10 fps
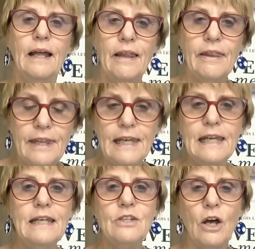
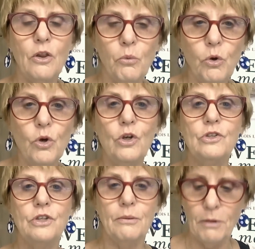These are the
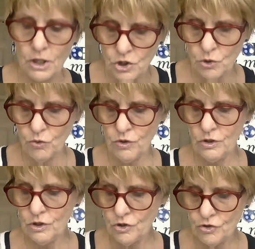words that my
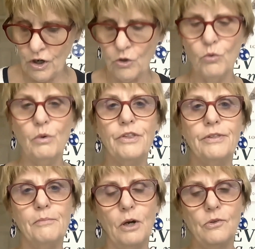children struggle with
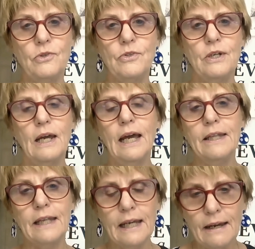the most,
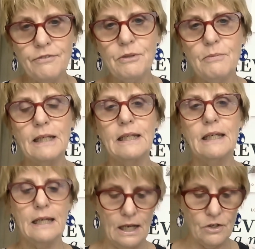and they have to make the
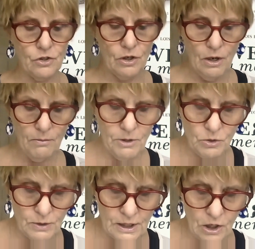connection
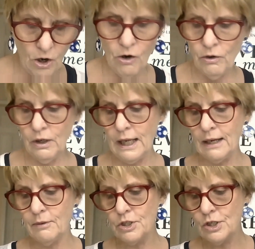between the oral
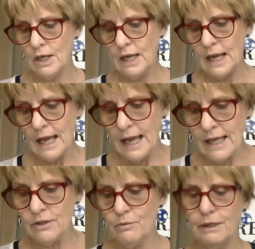language
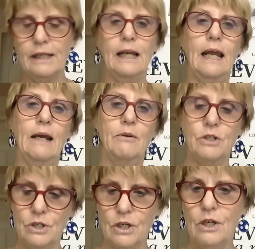and the written
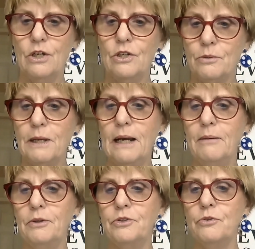language to be
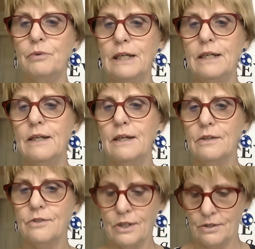able to read
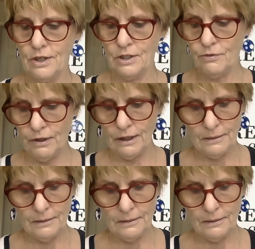successfully.